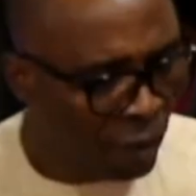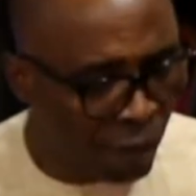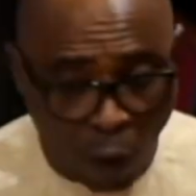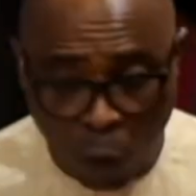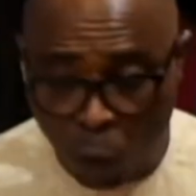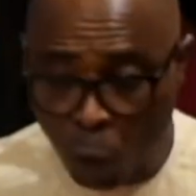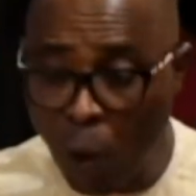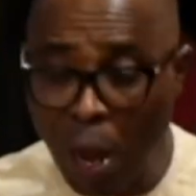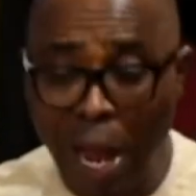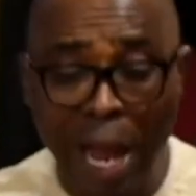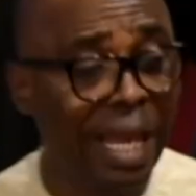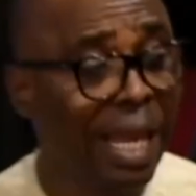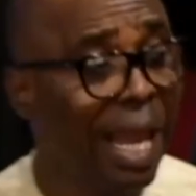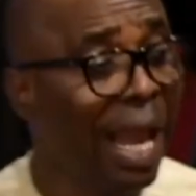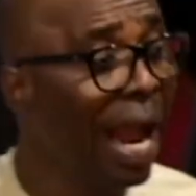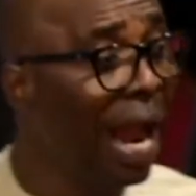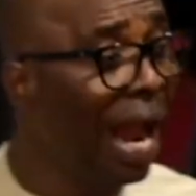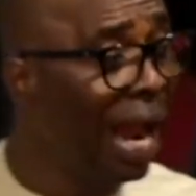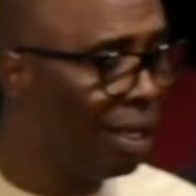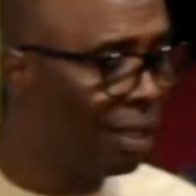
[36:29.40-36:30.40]
For one
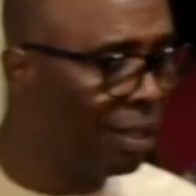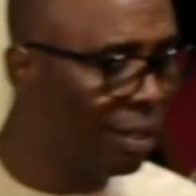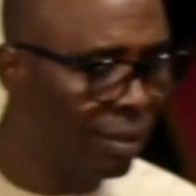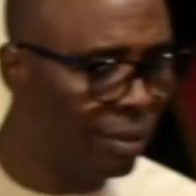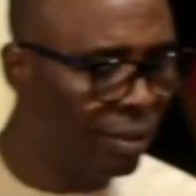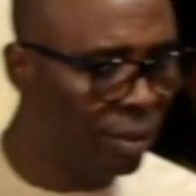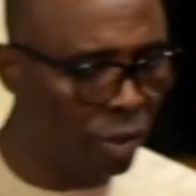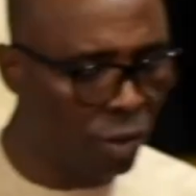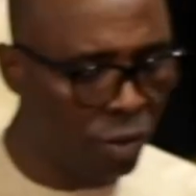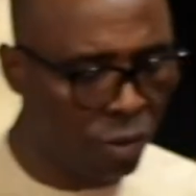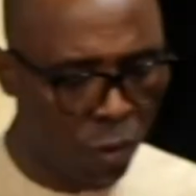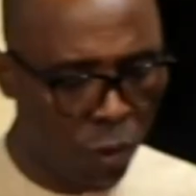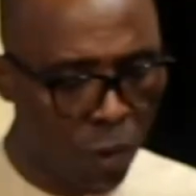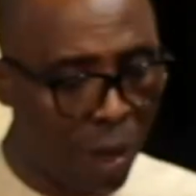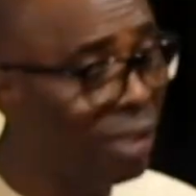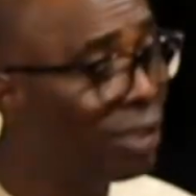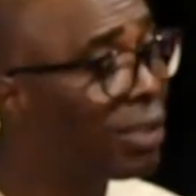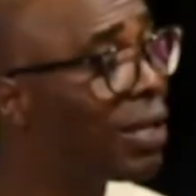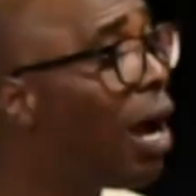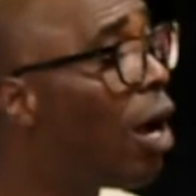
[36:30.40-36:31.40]
year,
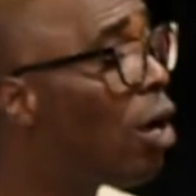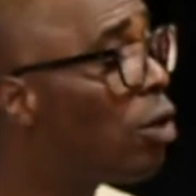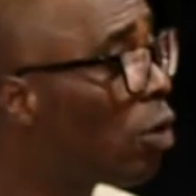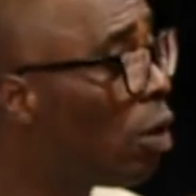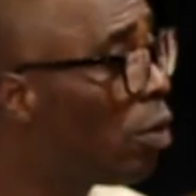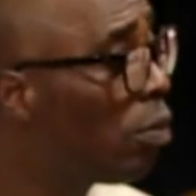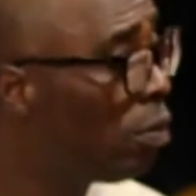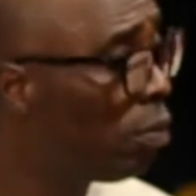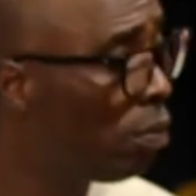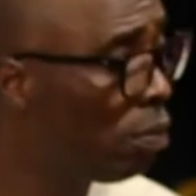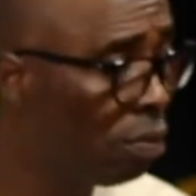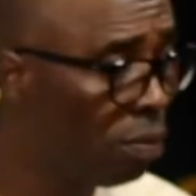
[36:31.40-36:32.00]
1,000